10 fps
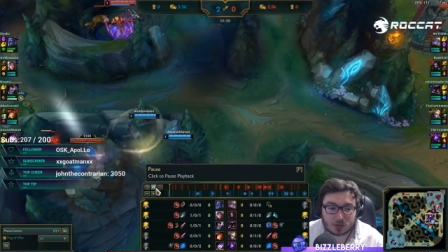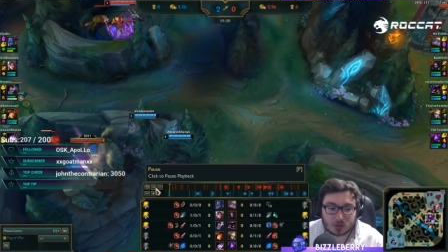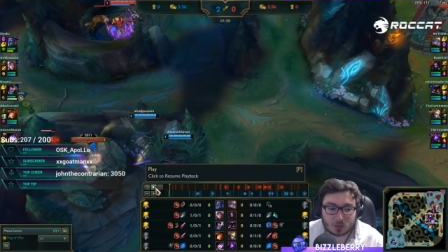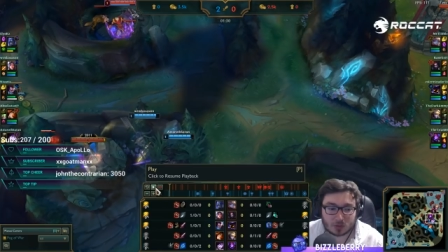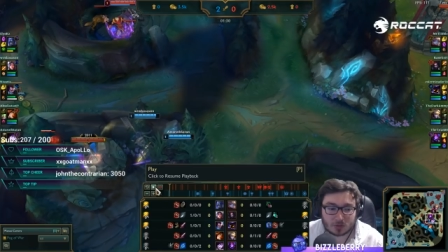
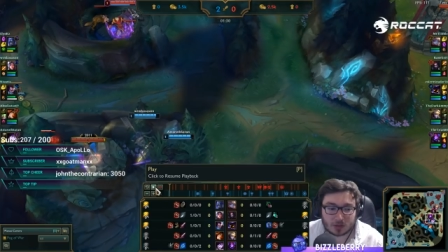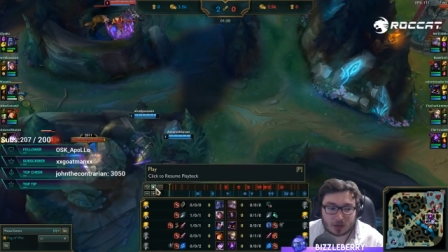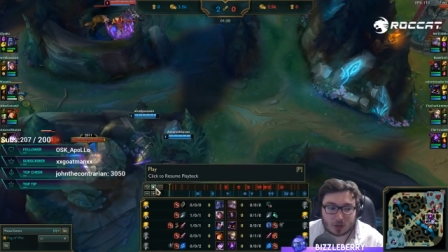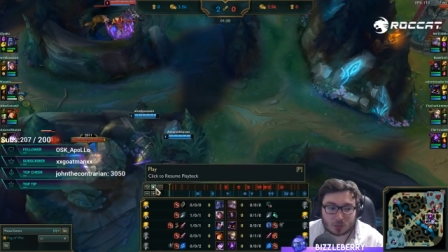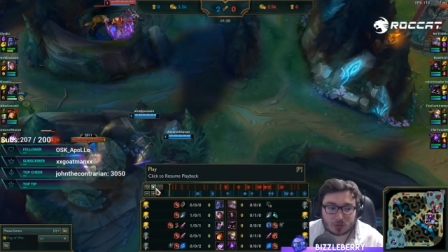Also, one
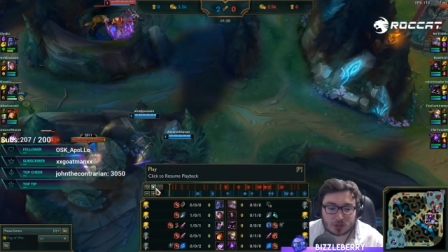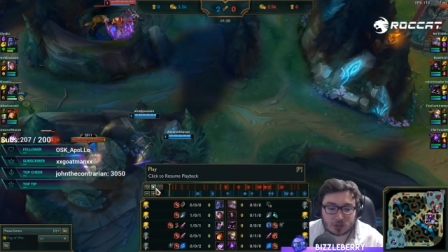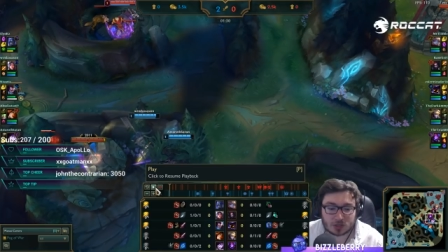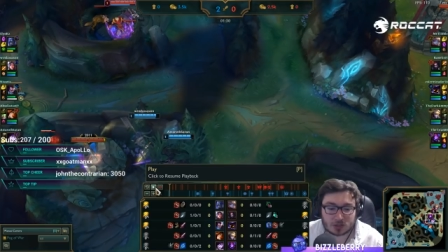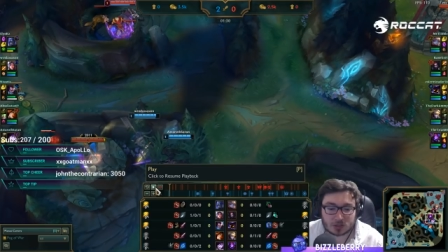thing I would
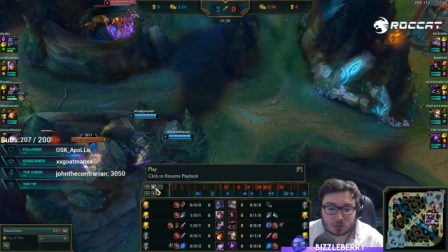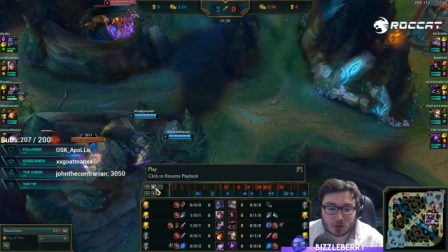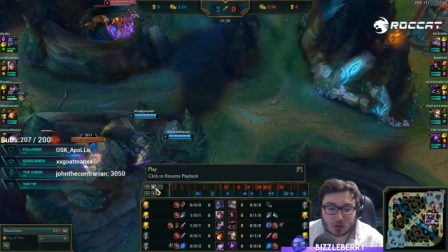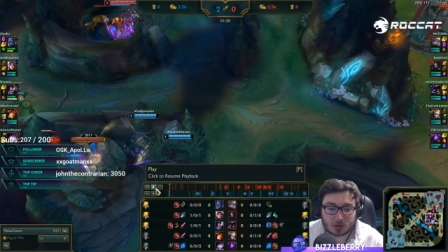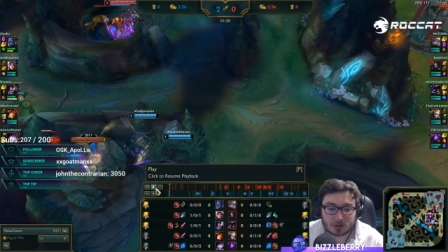suggest as
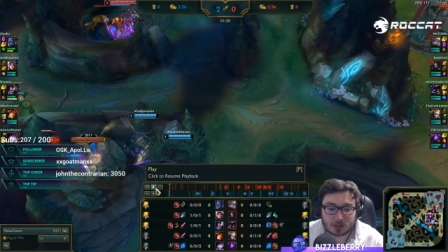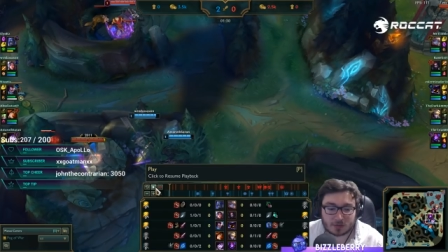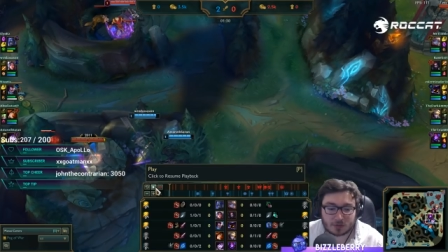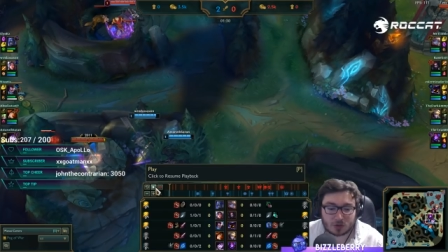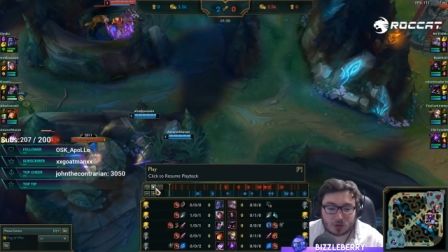well is
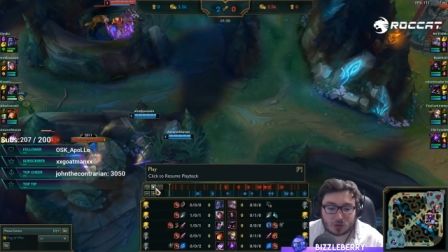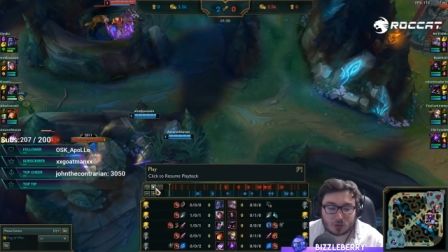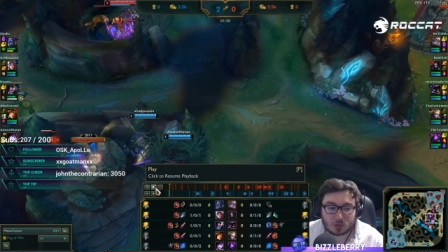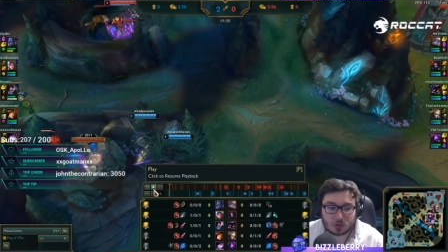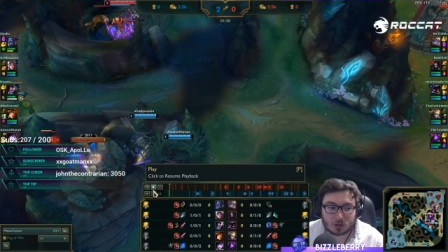if
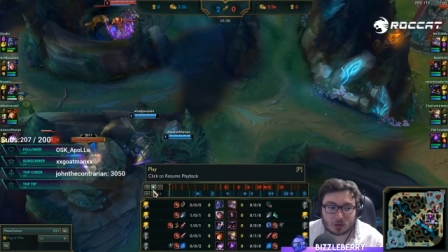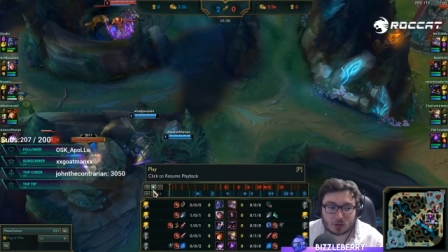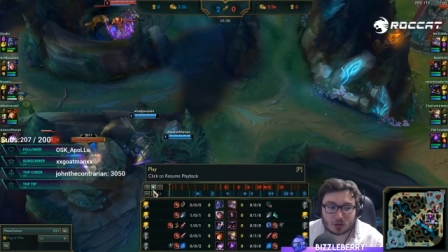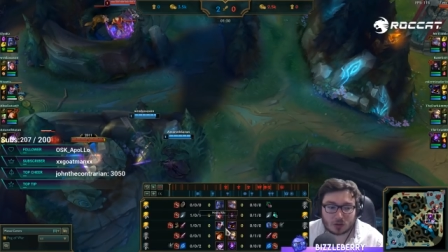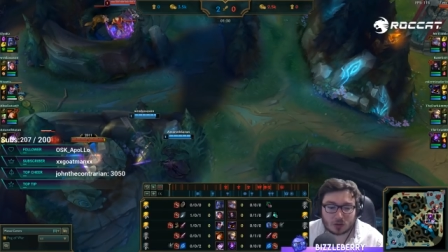you...
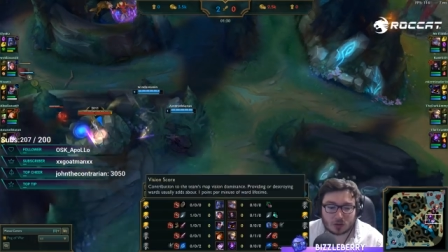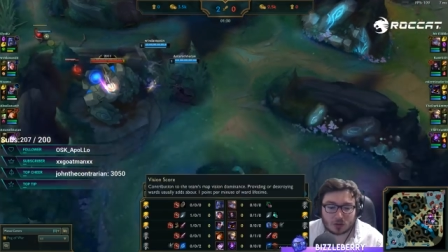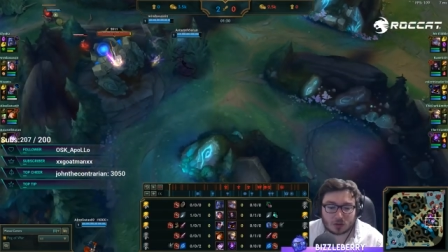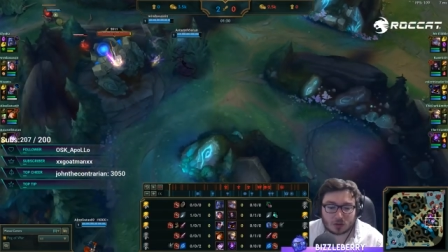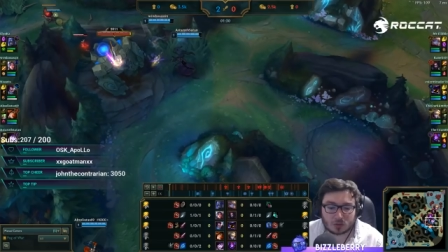
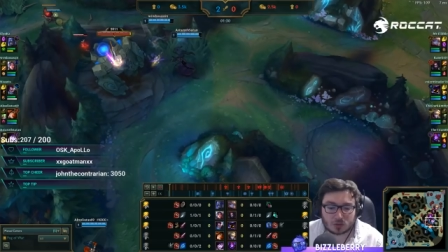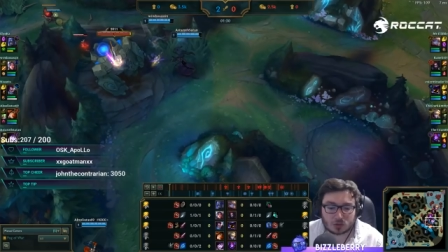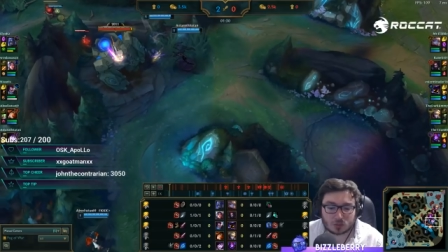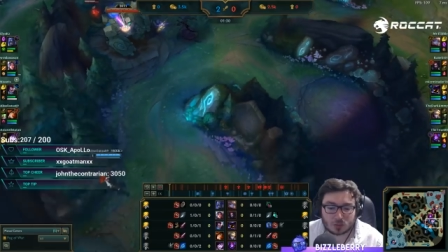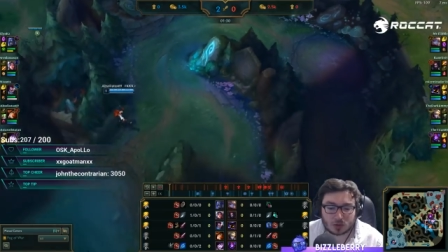I'm not
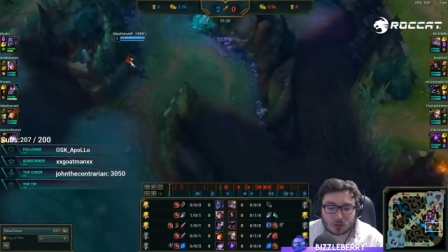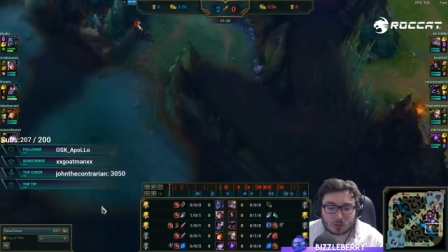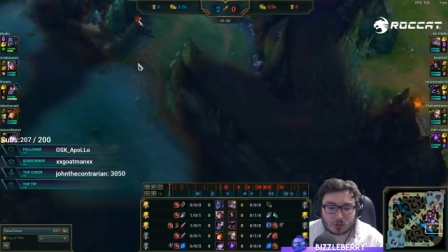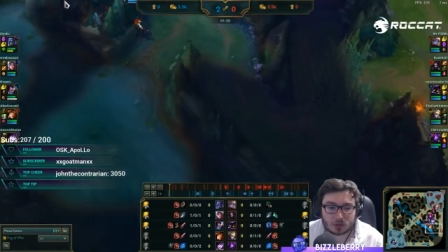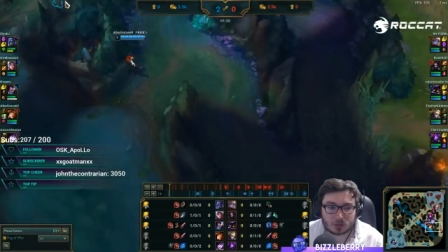sure where you
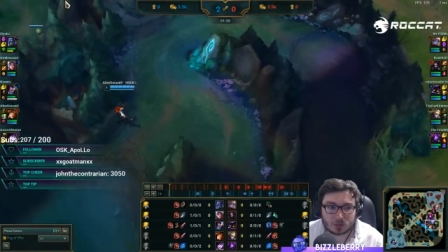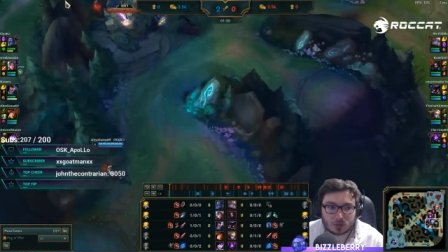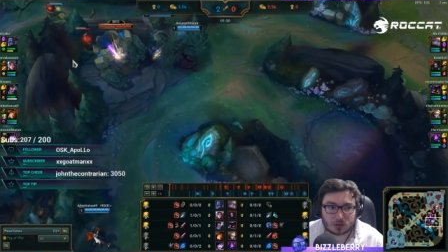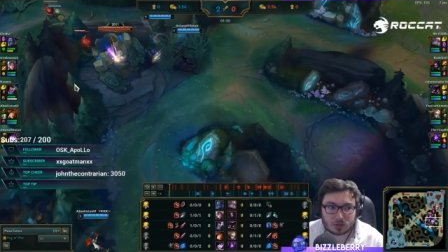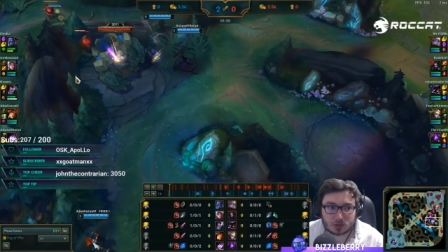put this
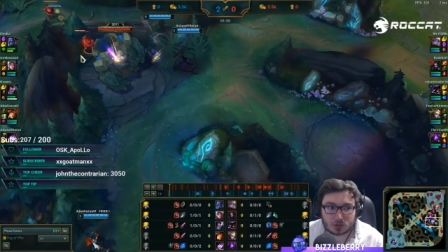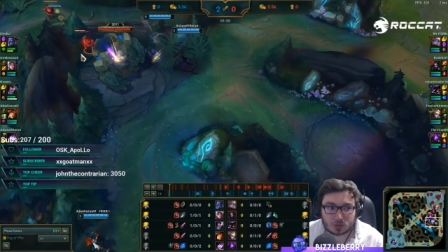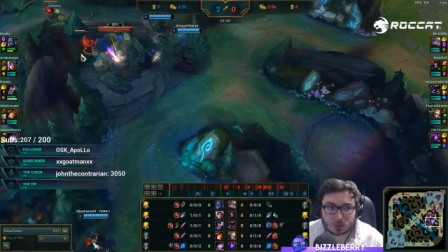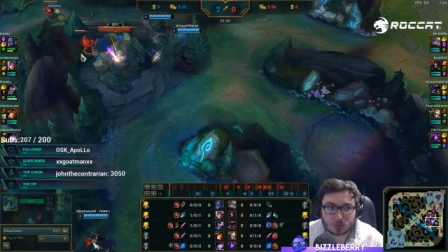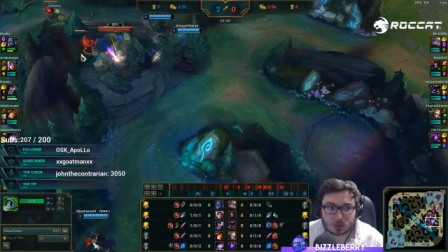ward. Is this
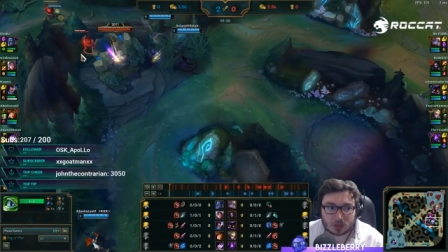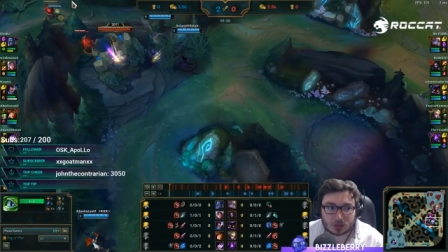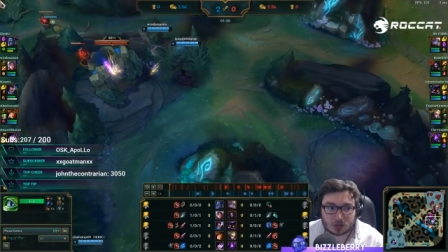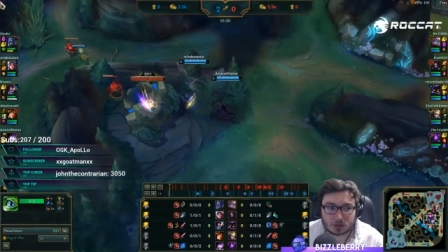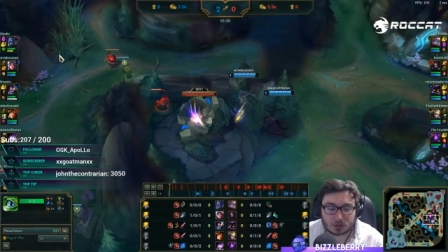your ward
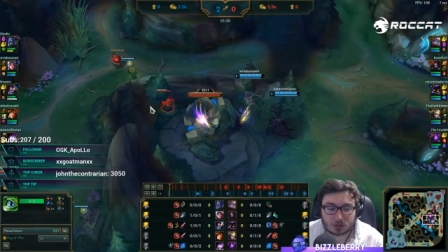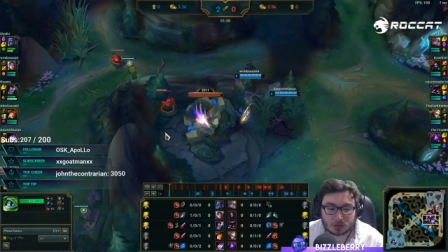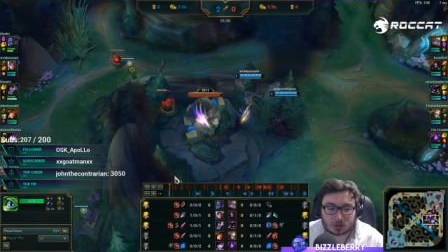here?